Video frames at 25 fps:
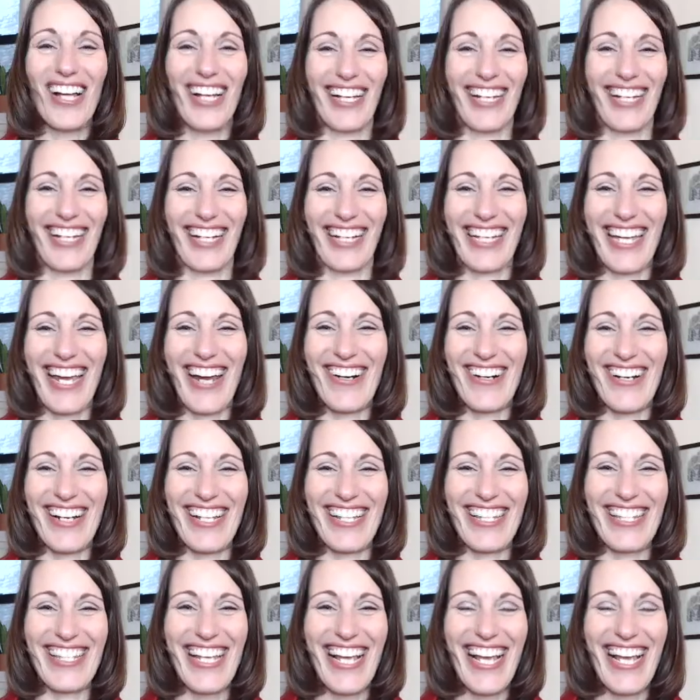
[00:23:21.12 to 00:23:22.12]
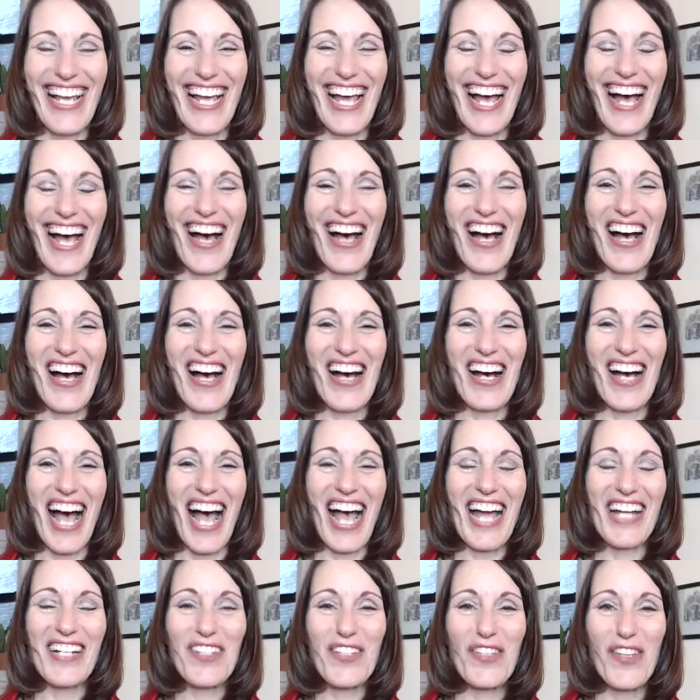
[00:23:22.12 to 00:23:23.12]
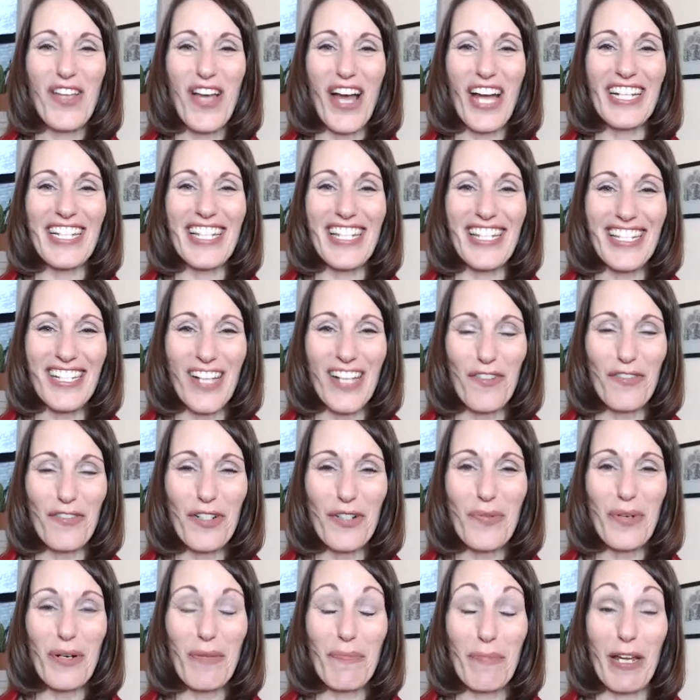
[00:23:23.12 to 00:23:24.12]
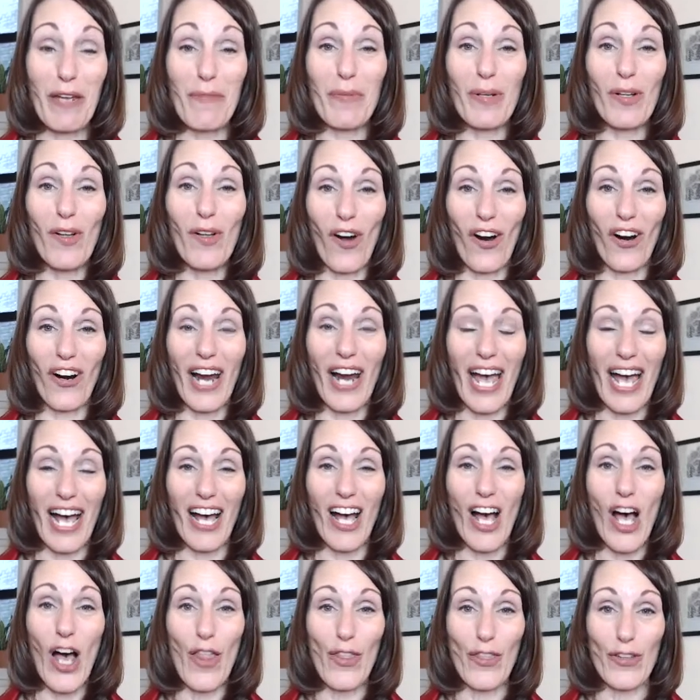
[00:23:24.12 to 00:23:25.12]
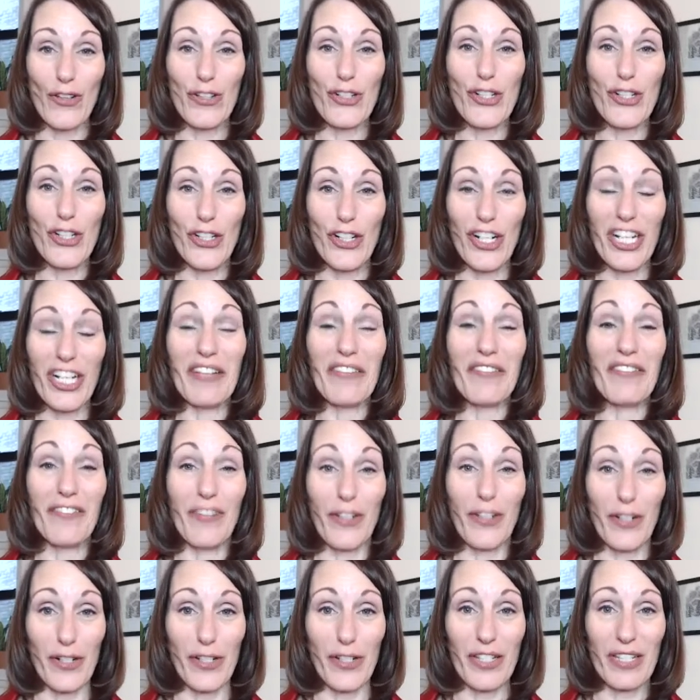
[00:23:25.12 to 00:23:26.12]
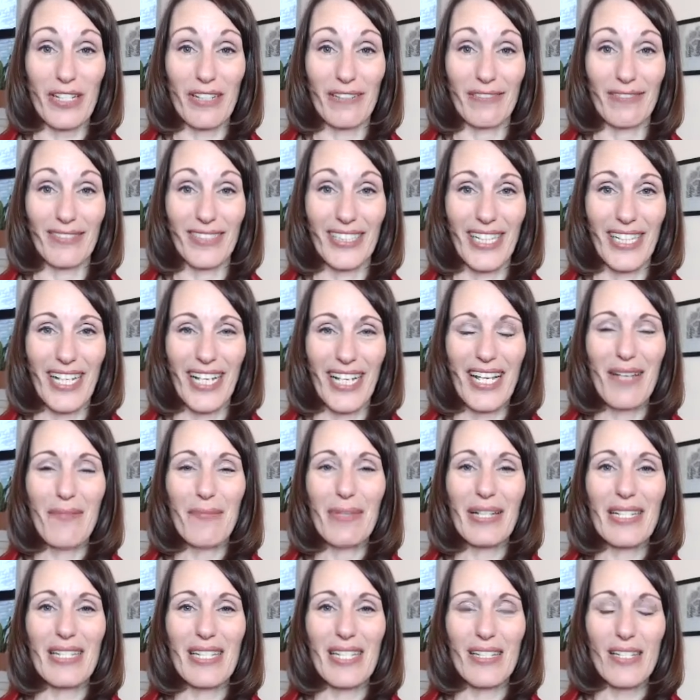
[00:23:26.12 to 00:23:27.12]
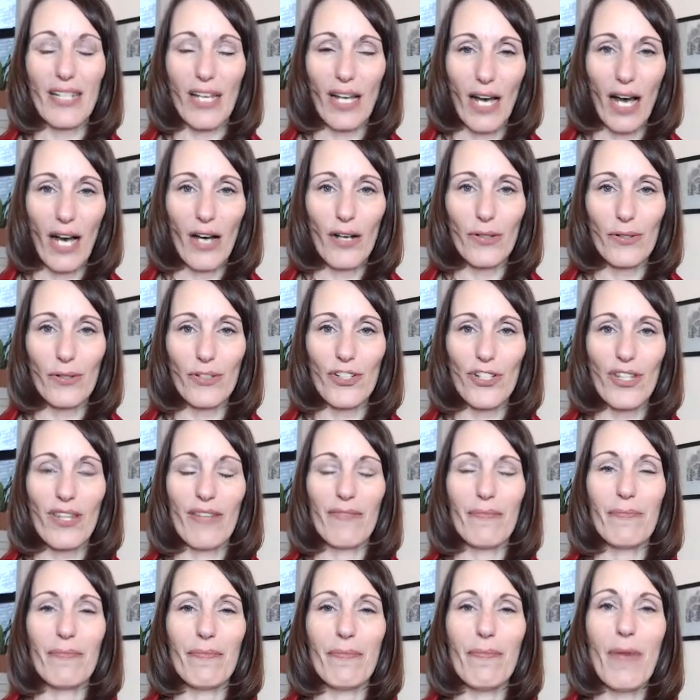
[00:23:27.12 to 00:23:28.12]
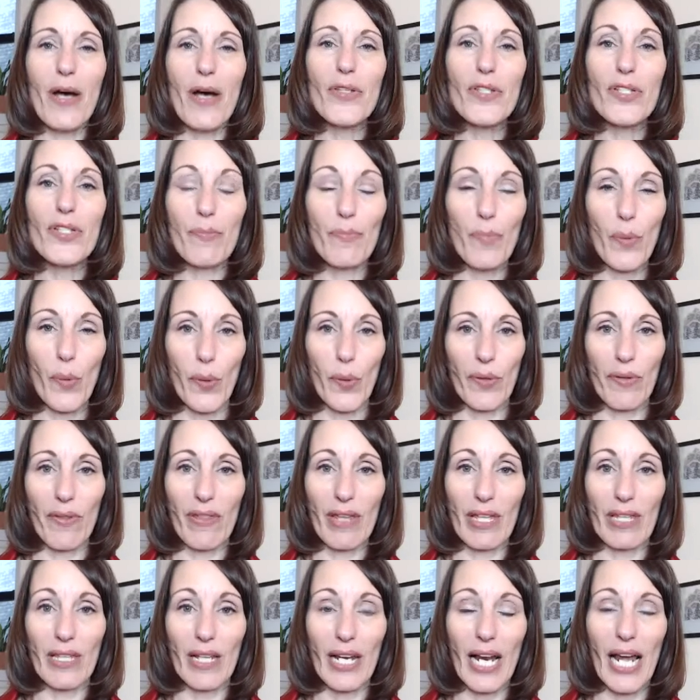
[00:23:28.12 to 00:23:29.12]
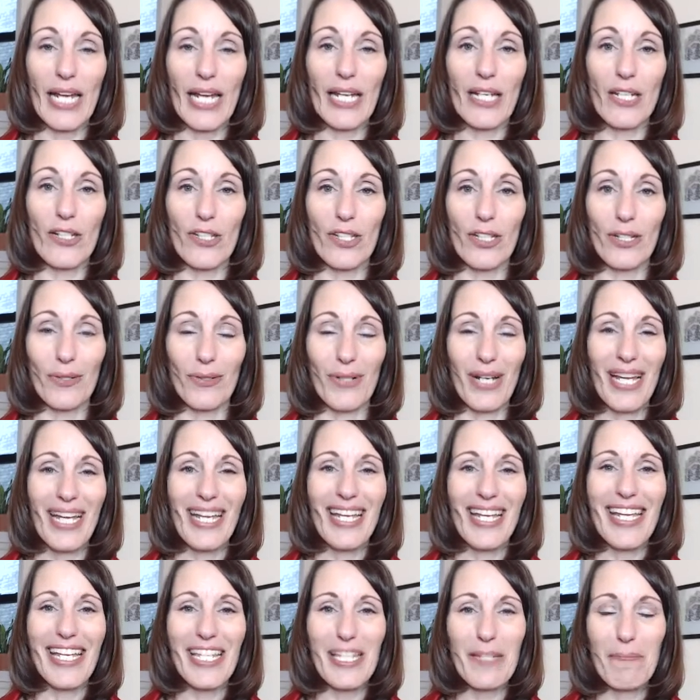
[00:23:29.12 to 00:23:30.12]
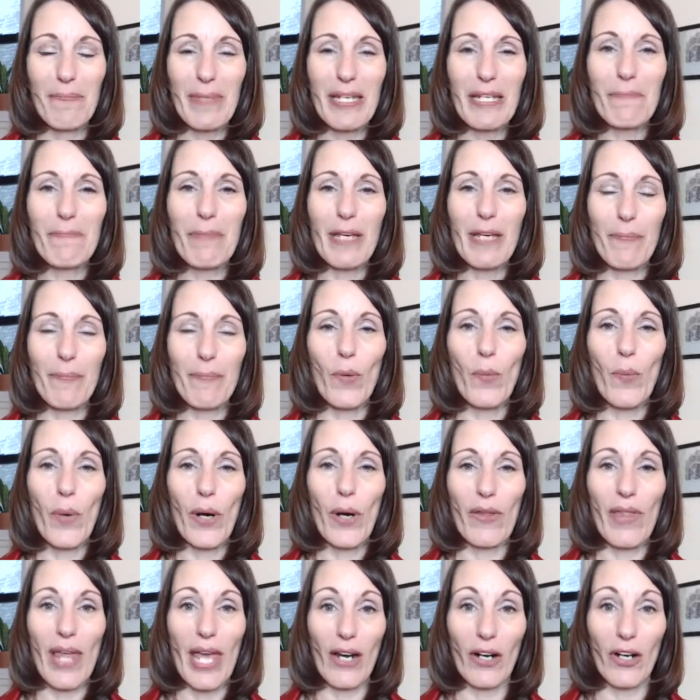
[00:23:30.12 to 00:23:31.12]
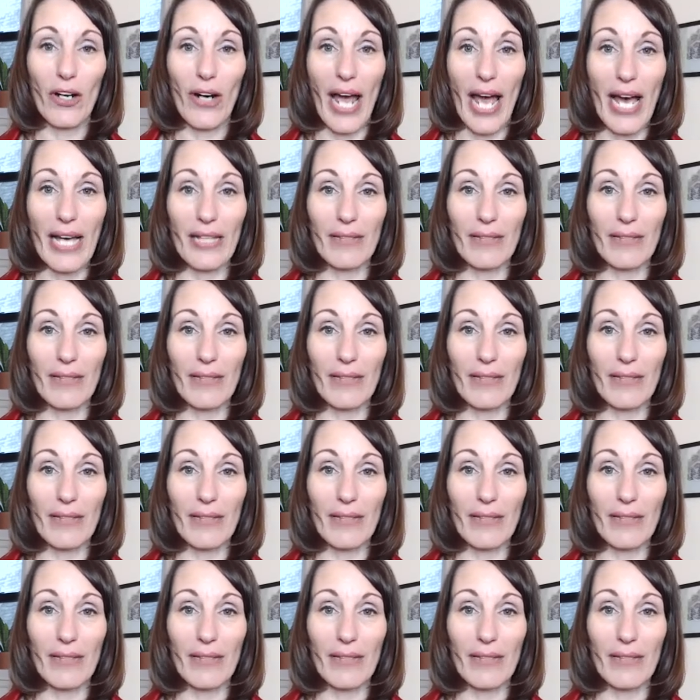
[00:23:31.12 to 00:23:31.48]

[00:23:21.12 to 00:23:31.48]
Karen, it's I discover where people are at on their journey first. Because as a coach, the most important thing that I can do is meet people where they are at.